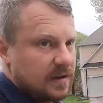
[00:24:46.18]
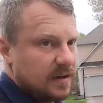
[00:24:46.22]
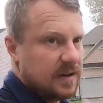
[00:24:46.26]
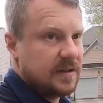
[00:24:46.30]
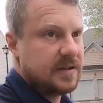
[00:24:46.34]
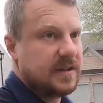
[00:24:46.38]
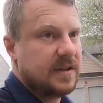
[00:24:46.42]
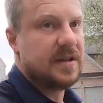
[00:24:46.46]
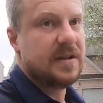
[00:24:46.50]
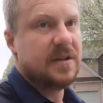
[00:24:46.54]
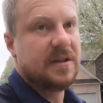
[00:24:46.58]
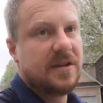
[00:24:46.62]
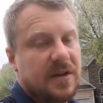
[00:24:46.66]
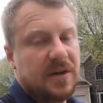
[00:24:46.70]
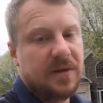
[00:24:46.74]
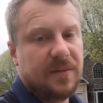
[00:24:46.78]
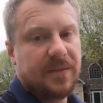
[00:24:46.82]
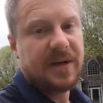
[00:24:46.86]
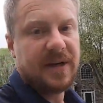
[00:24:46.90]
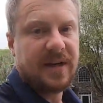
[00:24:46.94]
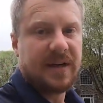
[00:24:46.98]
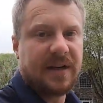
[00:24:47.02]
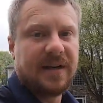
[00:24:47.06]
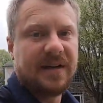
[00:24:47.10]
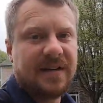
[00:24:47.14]
listening to
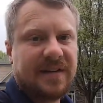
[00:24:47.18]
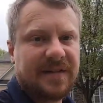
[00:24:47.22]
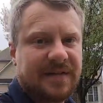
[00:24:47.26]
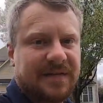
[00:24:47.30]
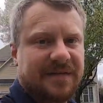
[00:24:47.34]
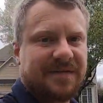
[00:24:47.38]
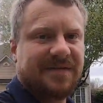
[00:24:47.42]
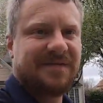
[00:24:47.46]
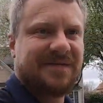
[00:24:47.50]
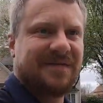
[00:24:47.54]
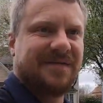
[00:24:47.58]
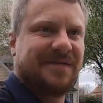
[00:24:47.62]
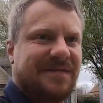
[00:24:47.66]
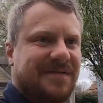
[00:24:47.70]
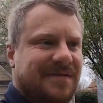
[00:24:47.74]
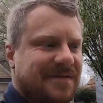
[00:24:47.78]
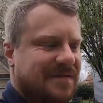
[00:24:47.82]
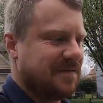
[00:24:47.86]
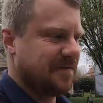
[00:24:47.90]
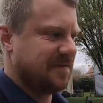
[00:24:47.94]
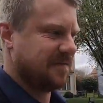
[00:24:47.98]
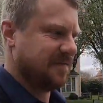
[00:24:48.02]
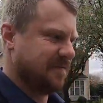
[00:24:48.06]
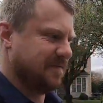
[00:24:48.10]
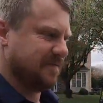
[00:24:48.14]
me, and
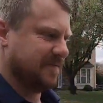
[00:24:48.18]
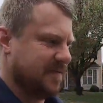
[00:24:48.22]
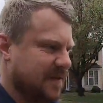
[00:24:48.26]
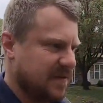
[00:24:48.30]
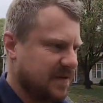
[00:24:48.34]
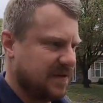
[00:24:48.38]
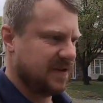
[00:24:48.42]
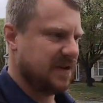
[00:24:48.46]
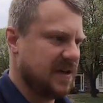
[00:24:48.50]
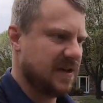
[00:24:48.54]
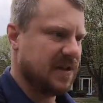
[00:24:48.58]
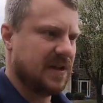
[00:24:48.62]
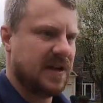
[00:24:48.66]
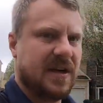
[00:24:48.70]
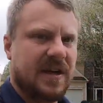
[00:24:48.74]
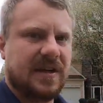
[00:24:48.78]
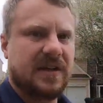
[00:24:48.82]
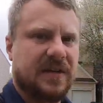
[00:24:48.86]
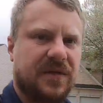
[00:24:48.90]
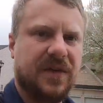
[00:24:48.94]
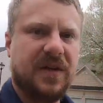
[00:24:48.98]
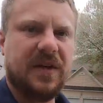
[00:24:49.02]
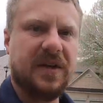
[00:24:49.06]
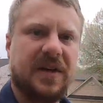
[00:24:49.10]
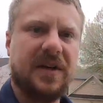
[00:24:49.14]
see you in the
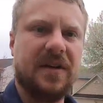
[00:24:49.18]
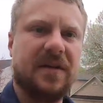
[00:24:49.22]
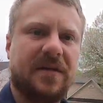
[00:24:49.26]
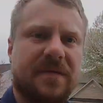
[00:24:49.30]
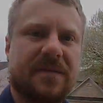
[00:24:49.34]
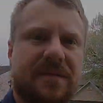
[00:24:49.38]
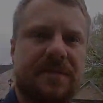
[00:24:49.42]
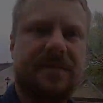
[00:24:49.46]
next video.